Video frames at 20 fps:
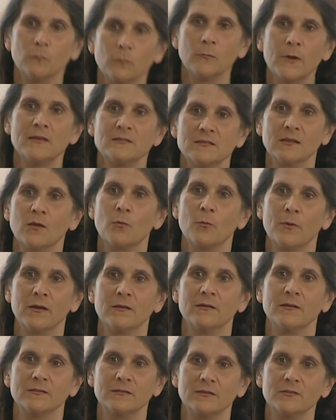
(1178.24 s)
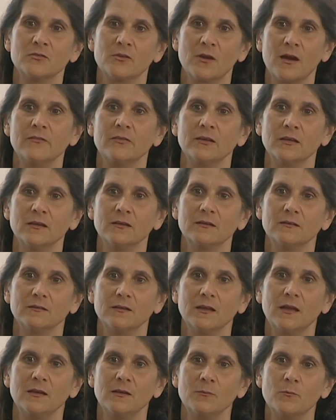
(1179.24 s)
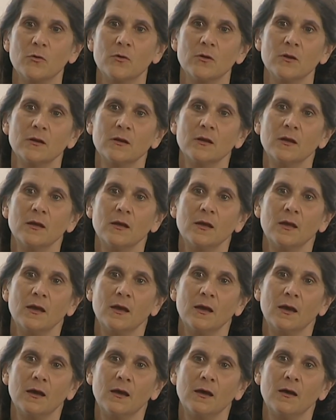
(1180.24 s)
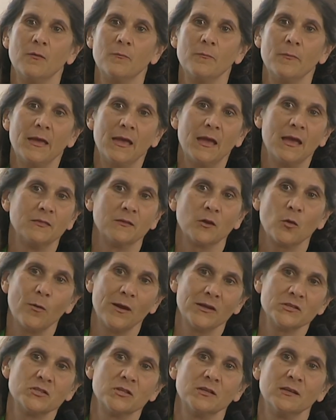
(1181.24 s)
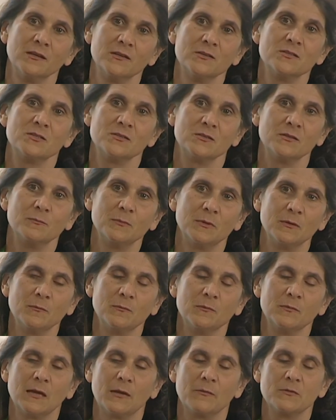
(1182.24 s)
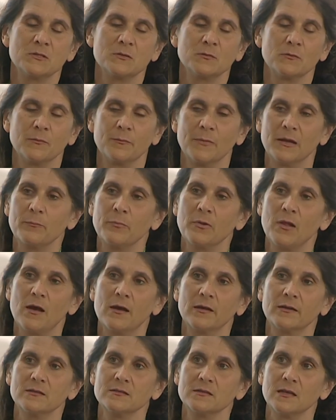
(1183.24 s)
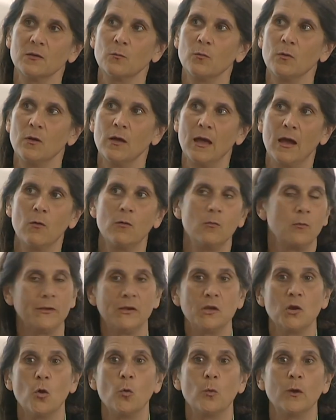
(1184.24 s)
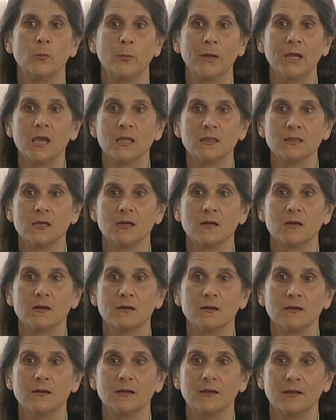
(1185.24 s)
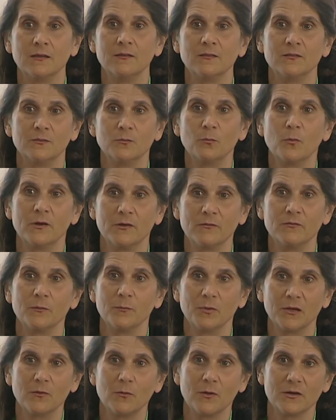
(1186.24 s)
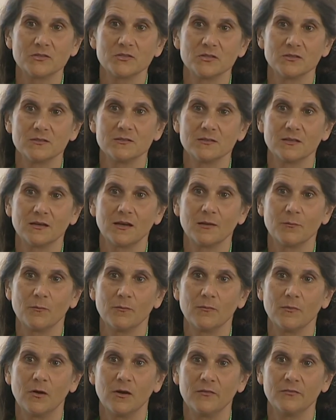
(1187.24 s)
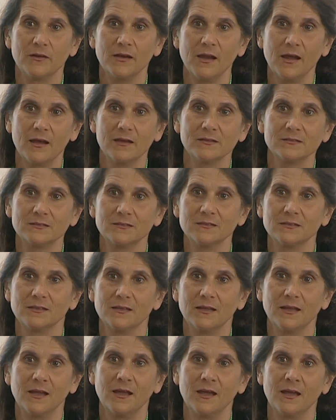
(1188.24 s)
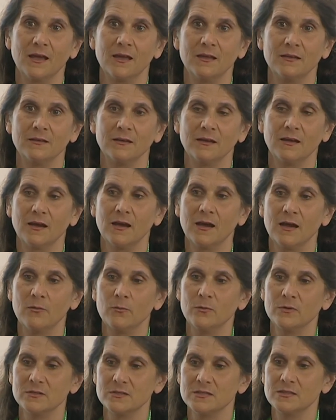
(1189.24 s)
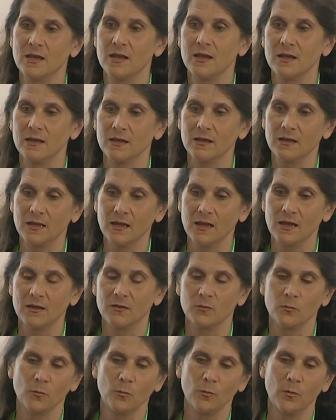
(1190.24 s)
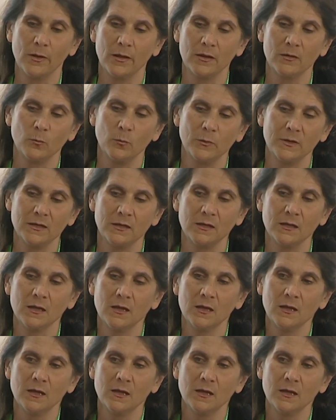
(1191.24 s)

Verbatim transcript: raising awareness and driving it anymore. Um, and the question is, I mean, that was sort of my blog, it's like, well, how will we know when we get there is one of the big questions that I'm often asked. And I would say, again, when we,